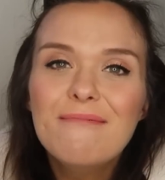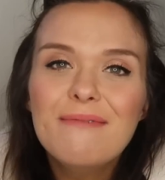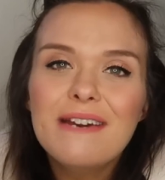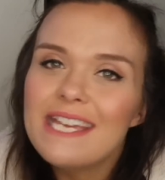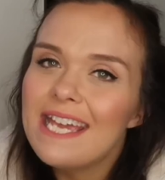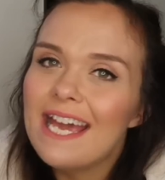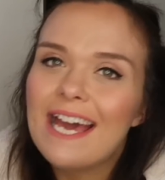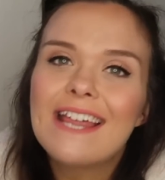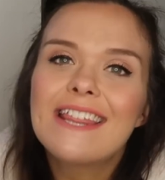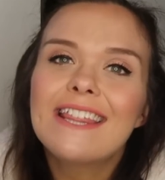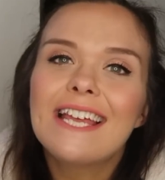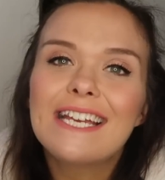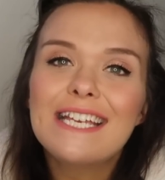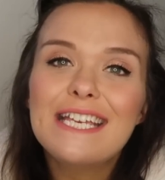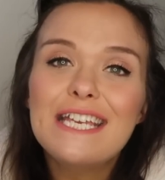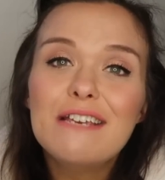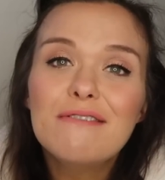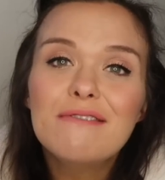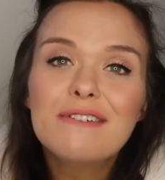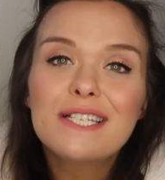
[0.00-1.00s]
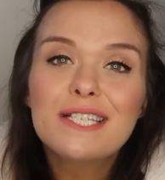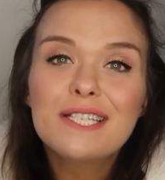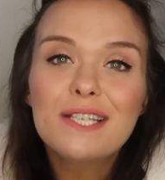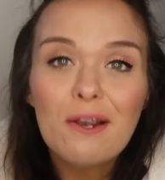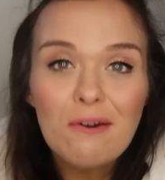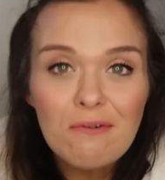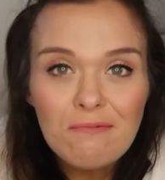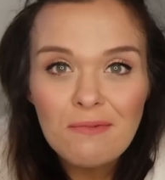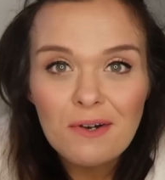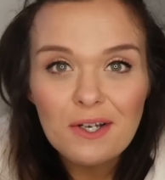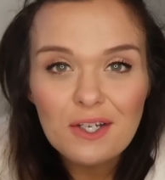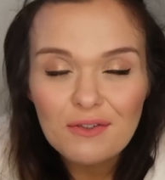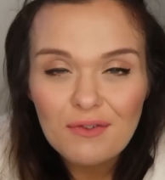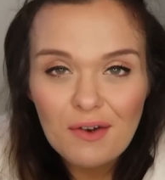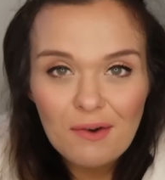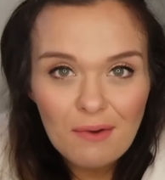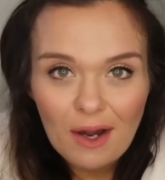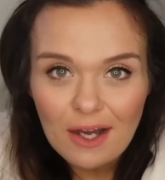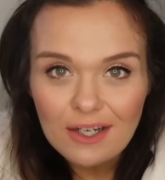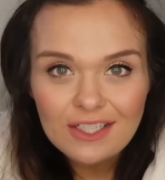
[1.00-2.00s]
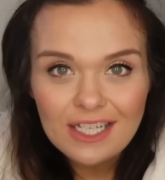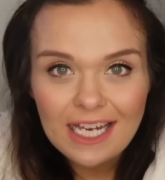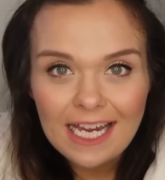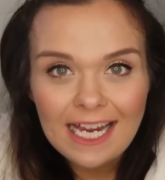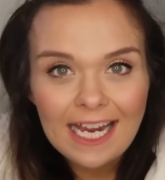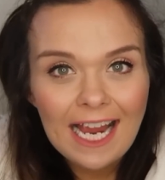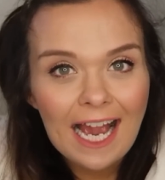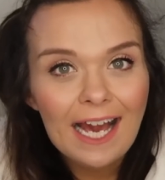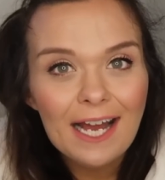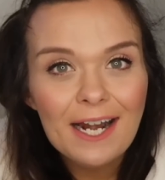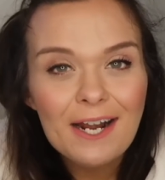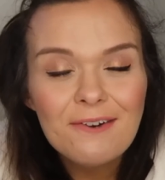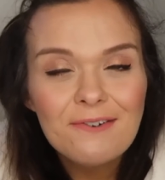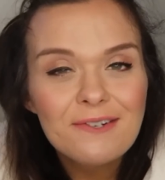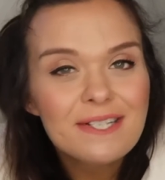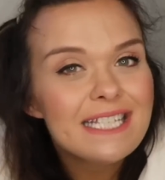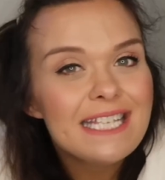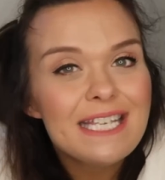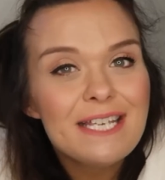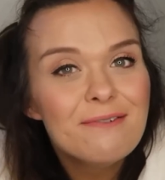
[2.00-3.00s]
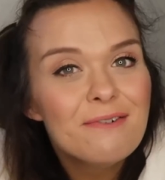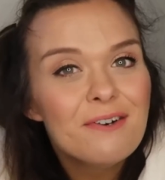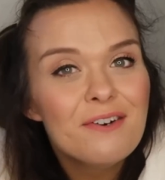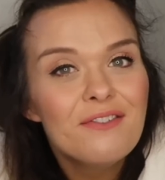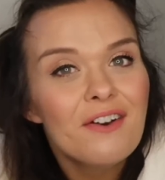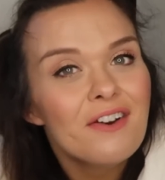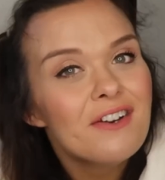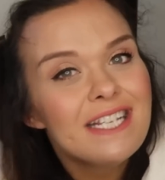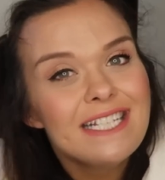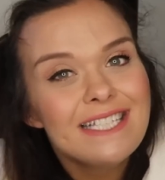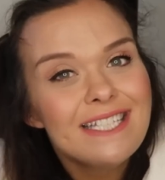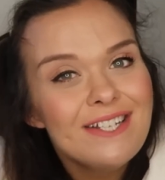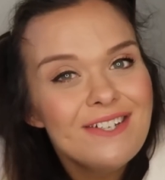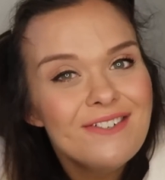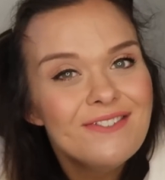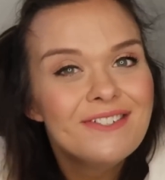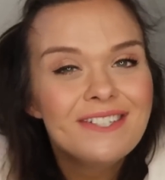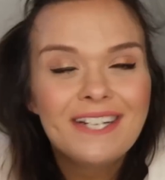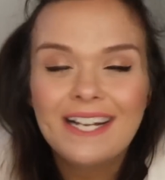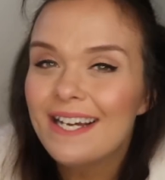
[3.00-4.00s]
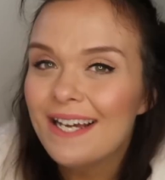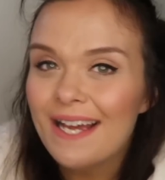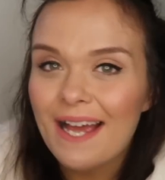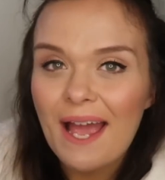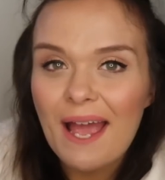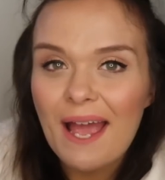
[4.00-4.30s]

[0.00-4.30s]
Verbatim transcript: But yeah, thank you so much for watching, and I will see you all very soon.